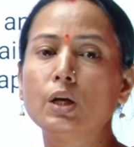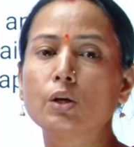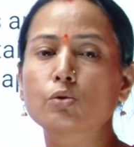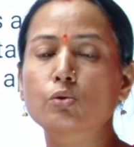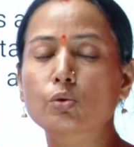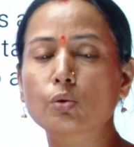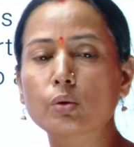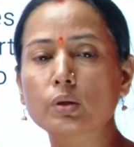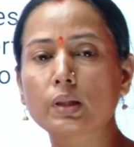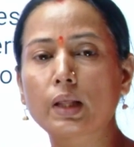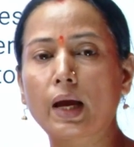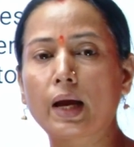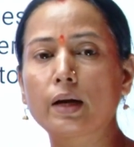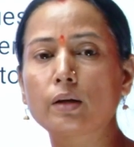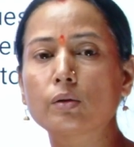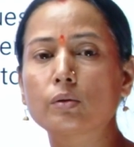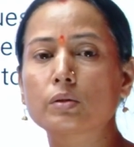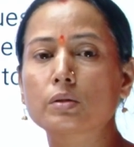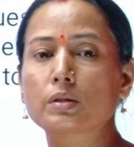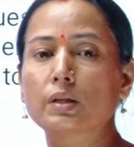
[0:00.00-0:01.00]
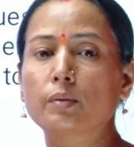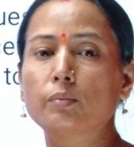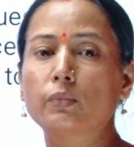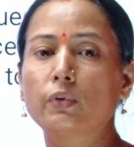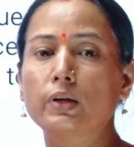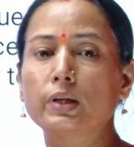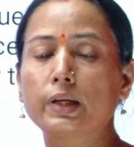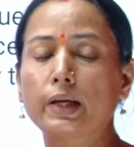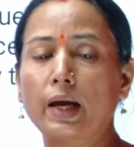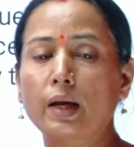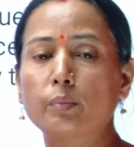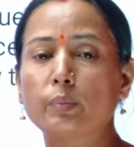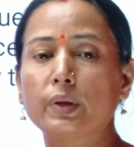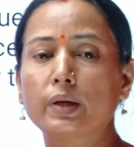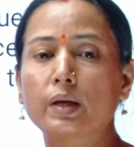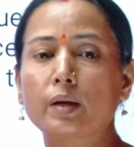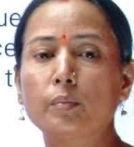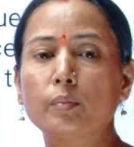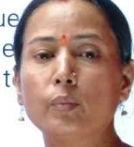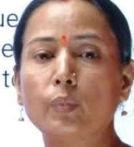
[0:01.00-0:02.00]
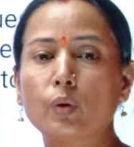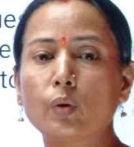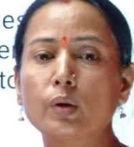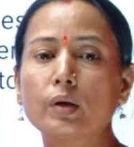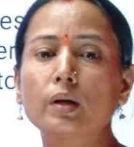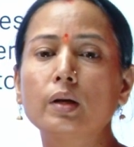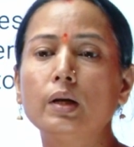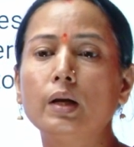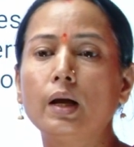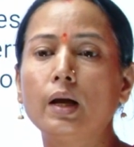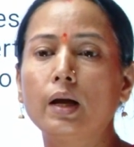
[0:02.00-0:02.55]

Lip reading: so that someone can become more